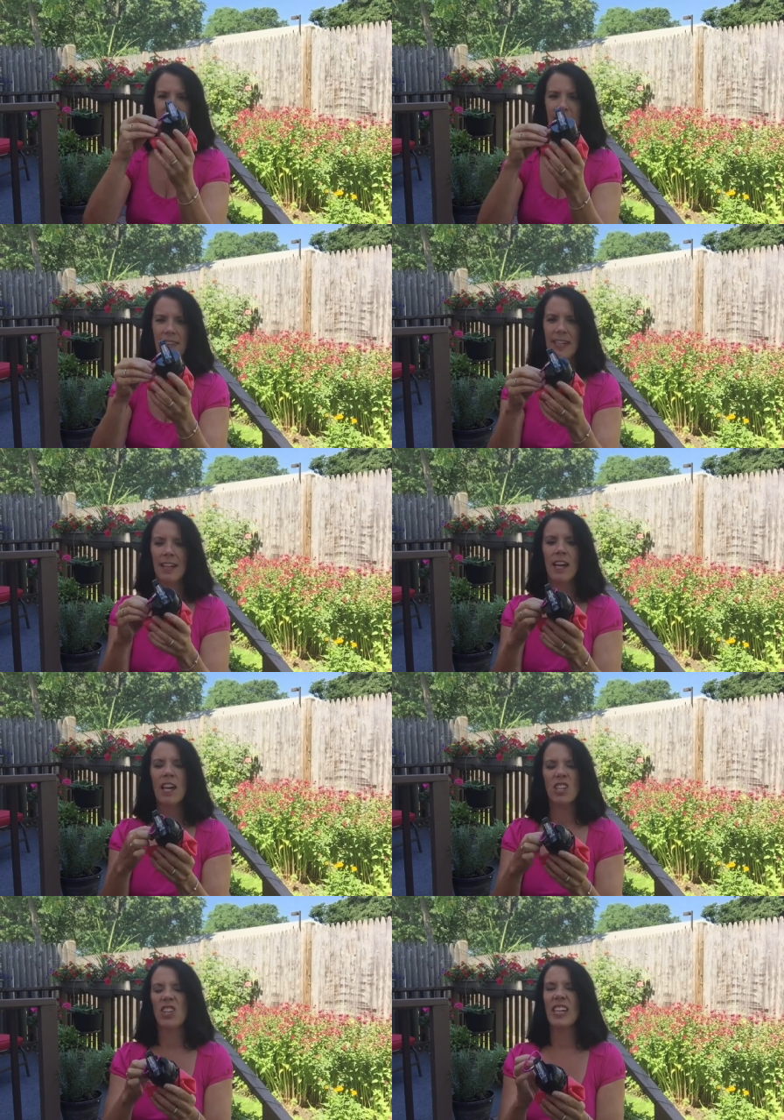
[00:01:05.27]
nothing.
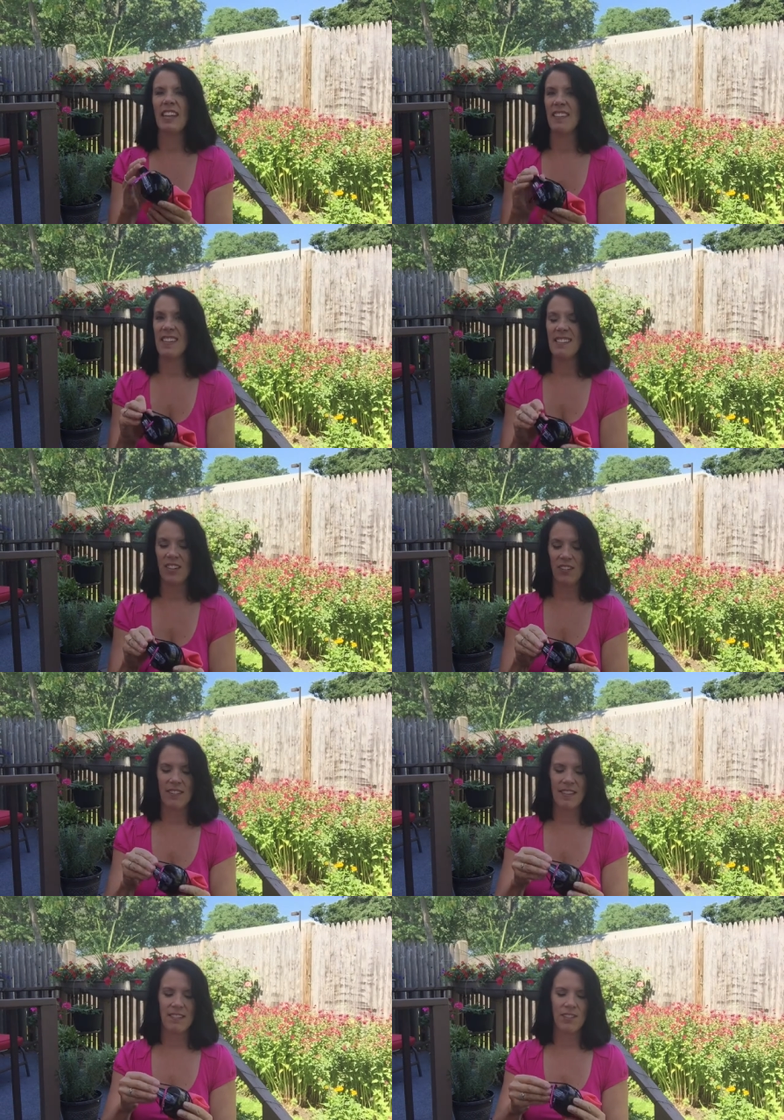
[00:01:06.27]
You can get these here in the
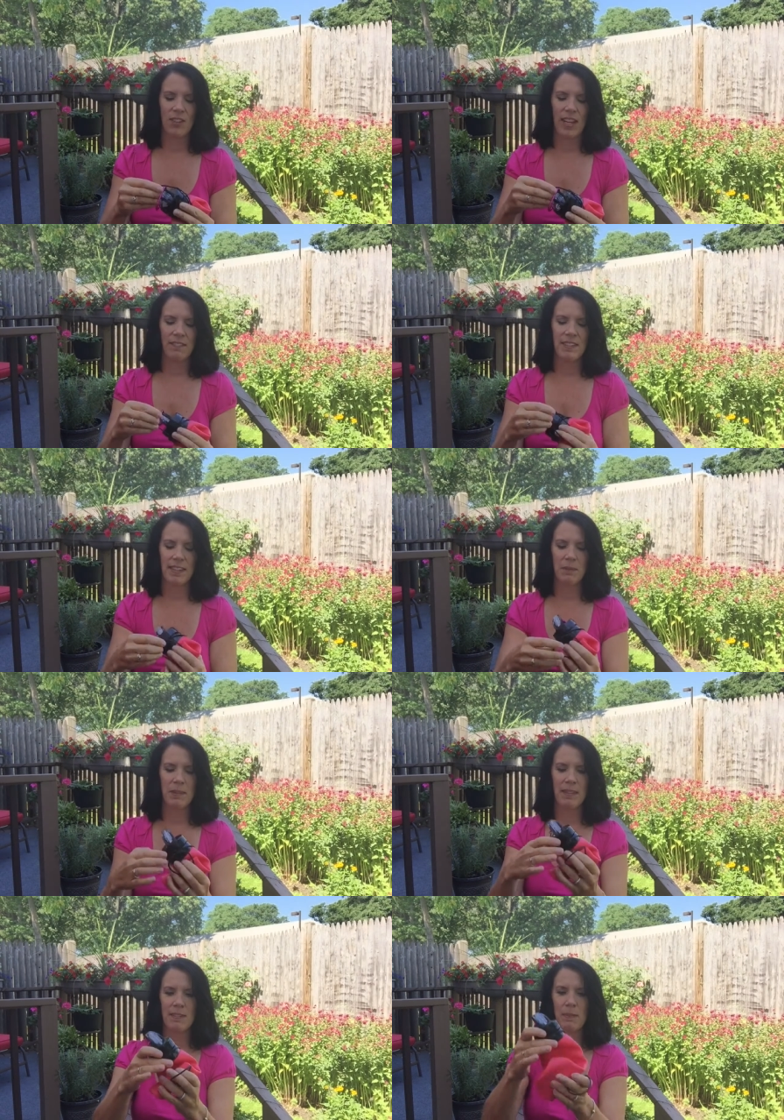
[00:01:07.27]
States, so I have seen them
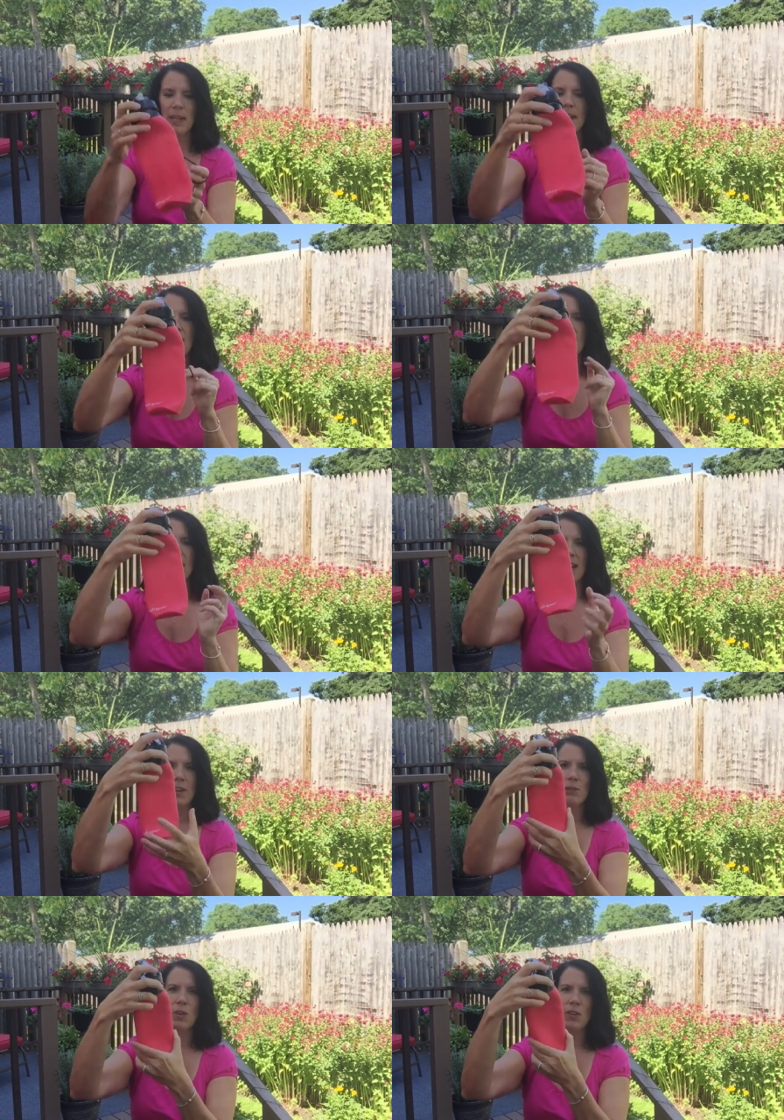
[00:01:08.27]
since, but it
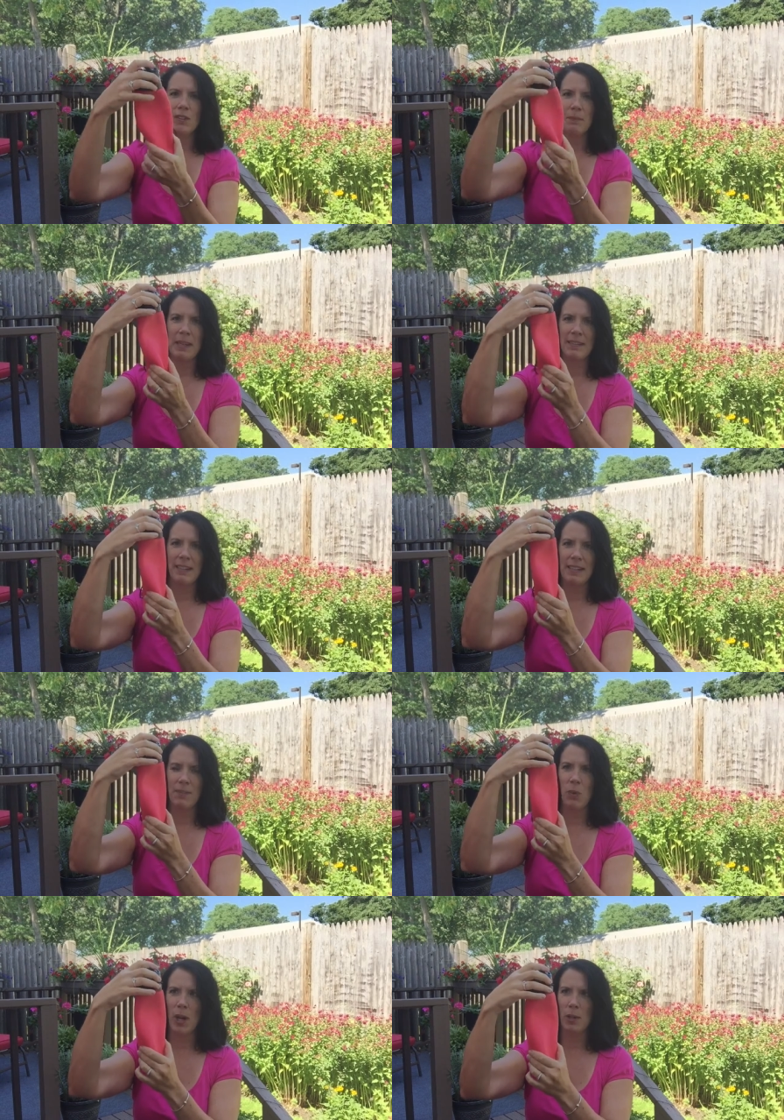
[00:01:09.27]
unrolls and it makes a
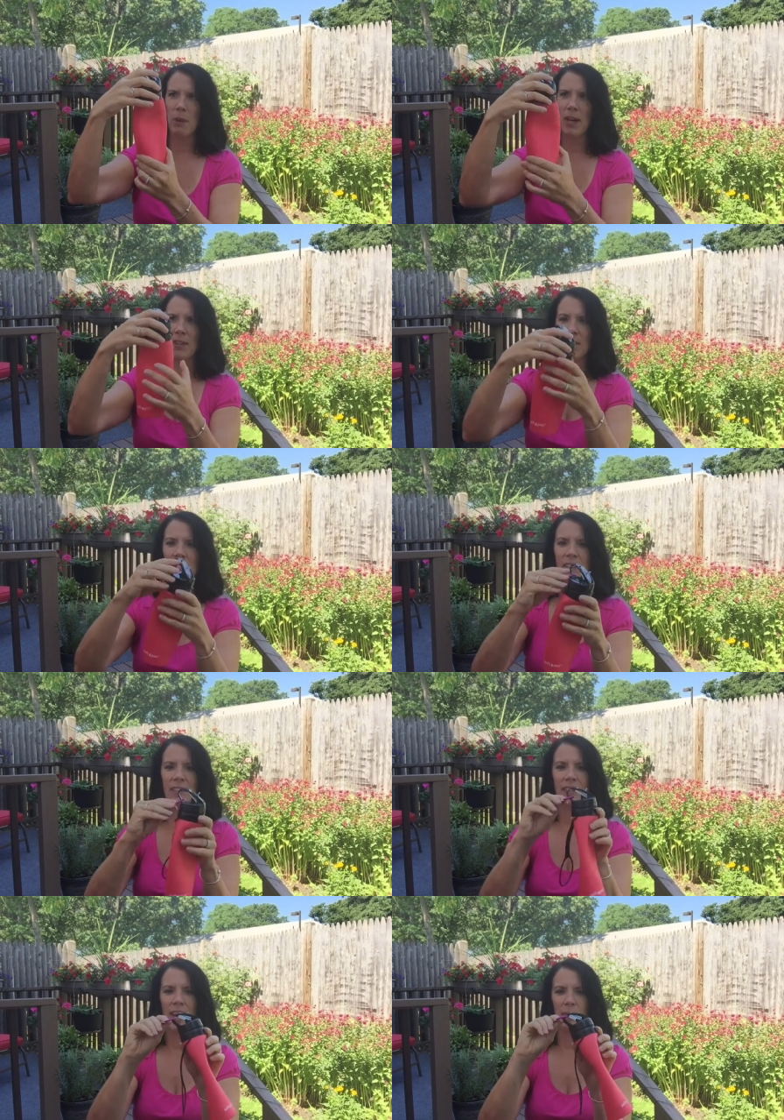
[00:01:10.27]
nice water bottle.
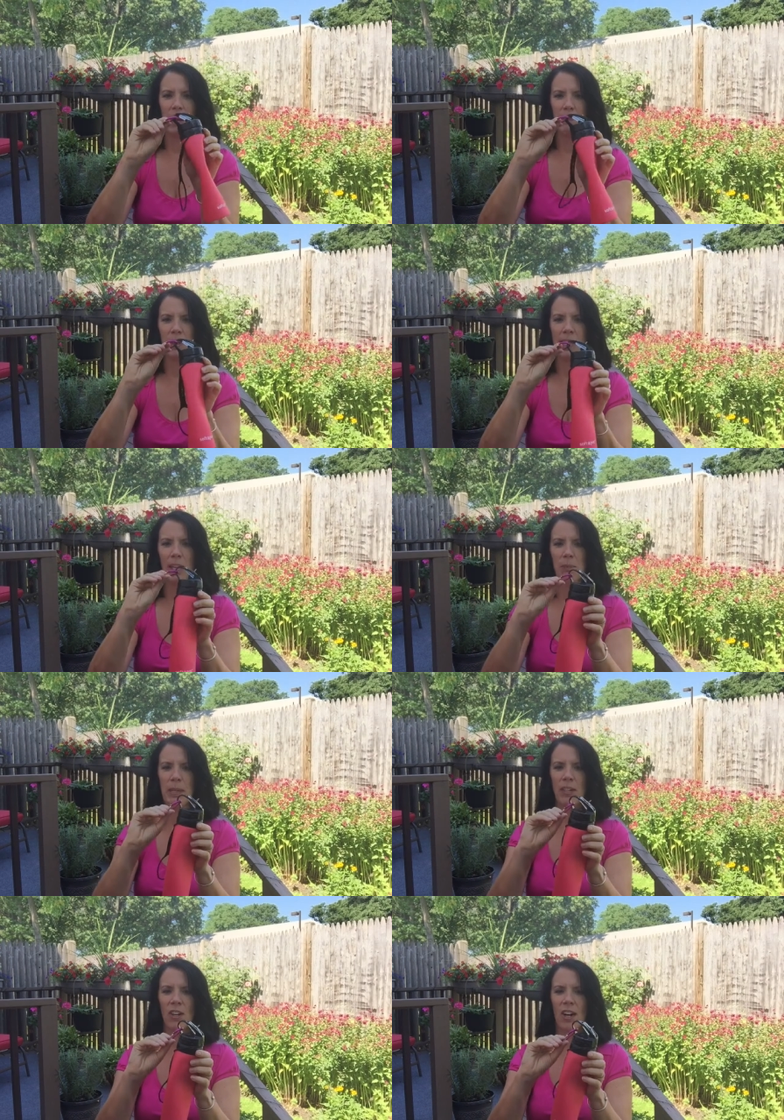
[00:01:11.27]
I put a
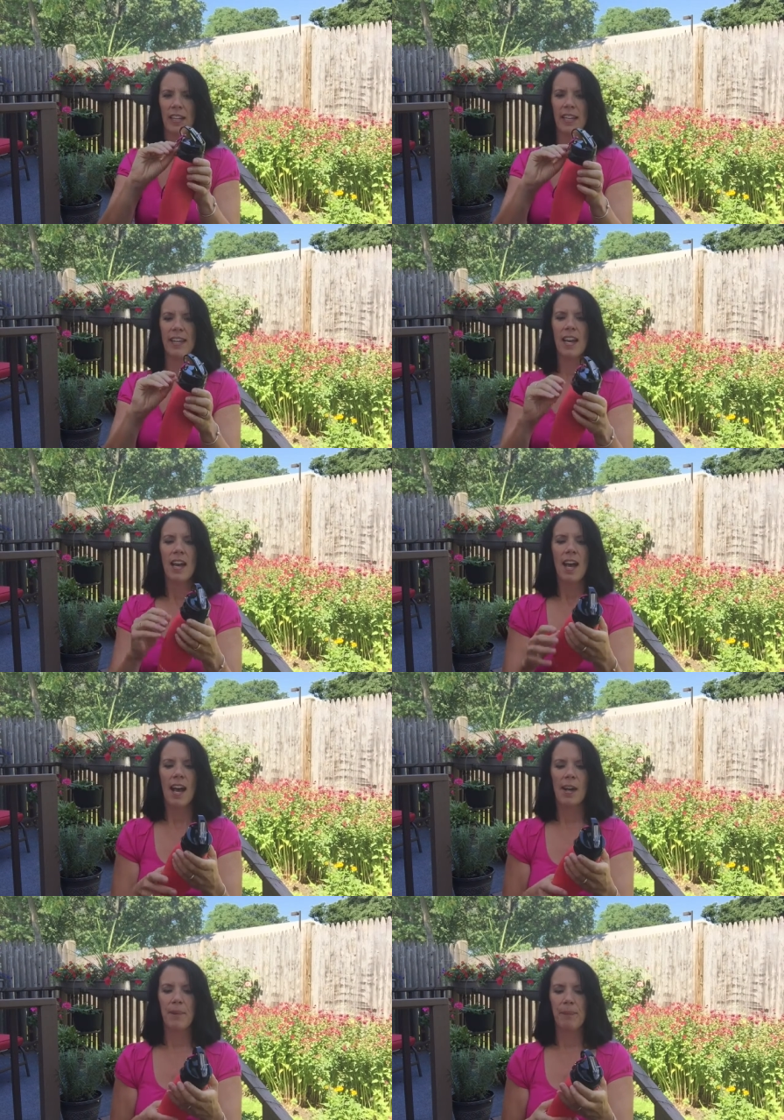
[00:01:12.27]
carabiner
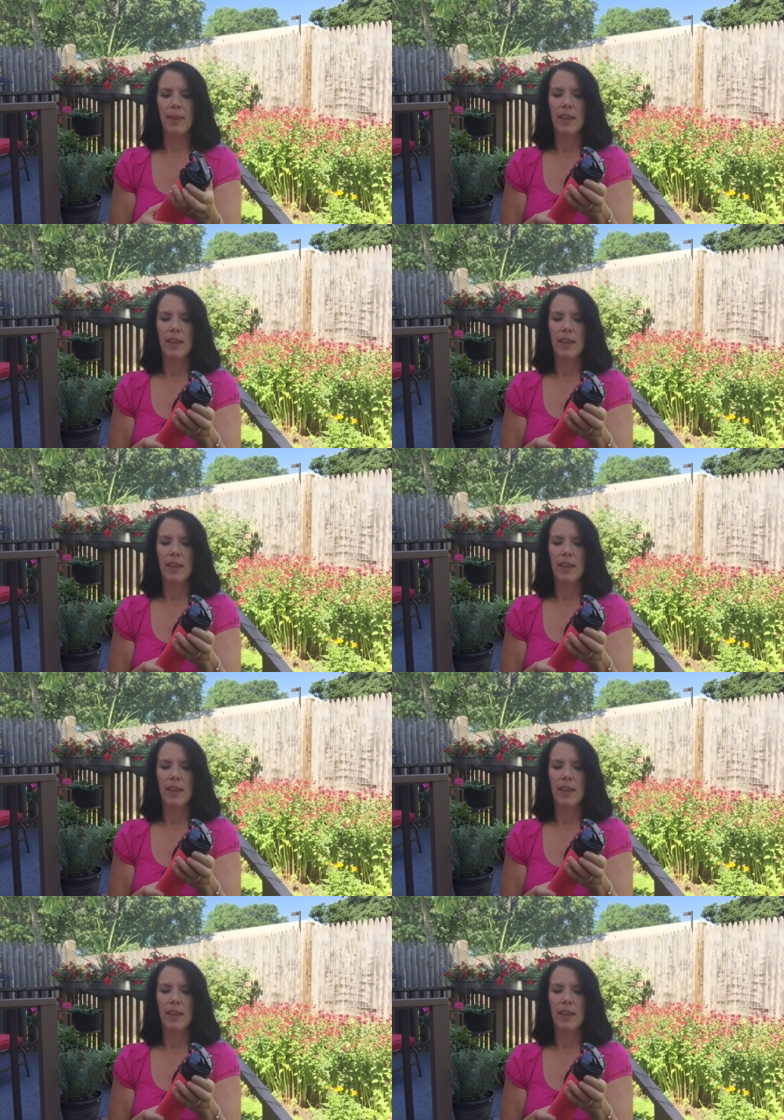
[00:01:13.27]
on it.